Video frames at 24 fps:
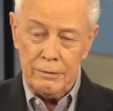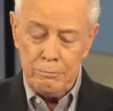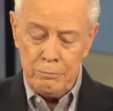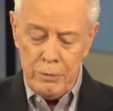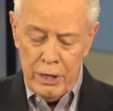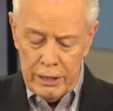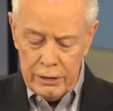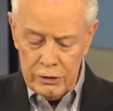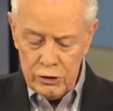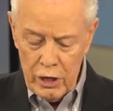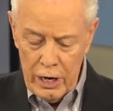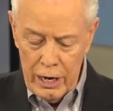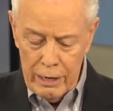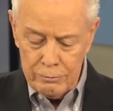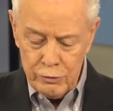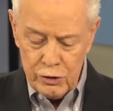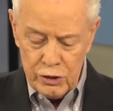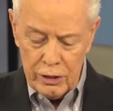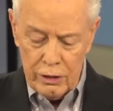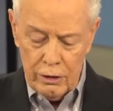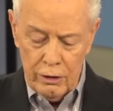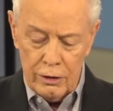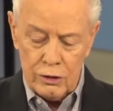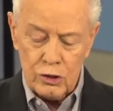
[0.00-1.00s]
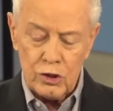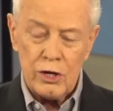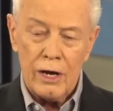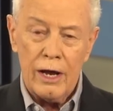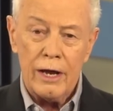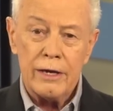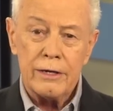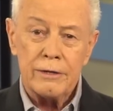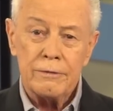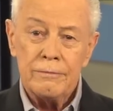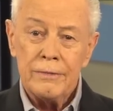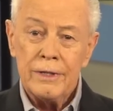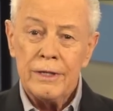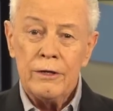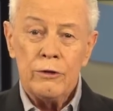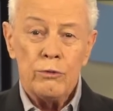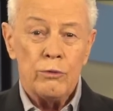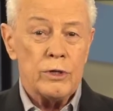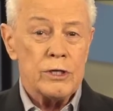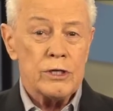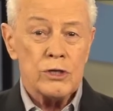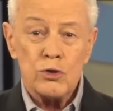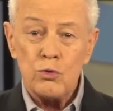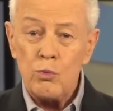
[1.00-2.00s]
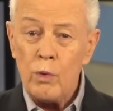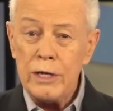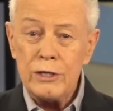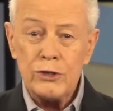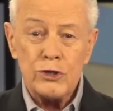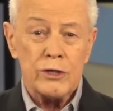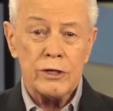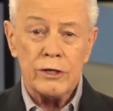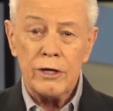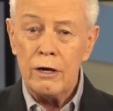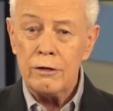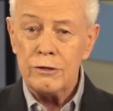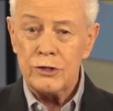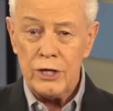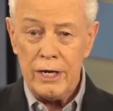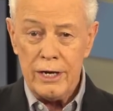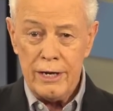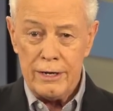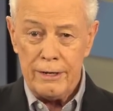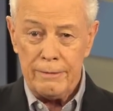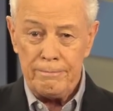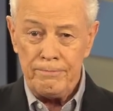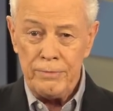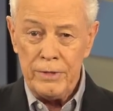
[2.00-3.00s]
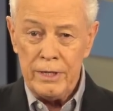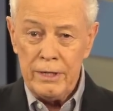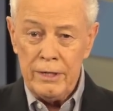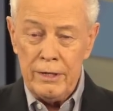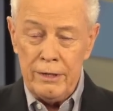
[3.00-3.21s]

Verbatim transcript: Many times it looks like we're just wasting our time.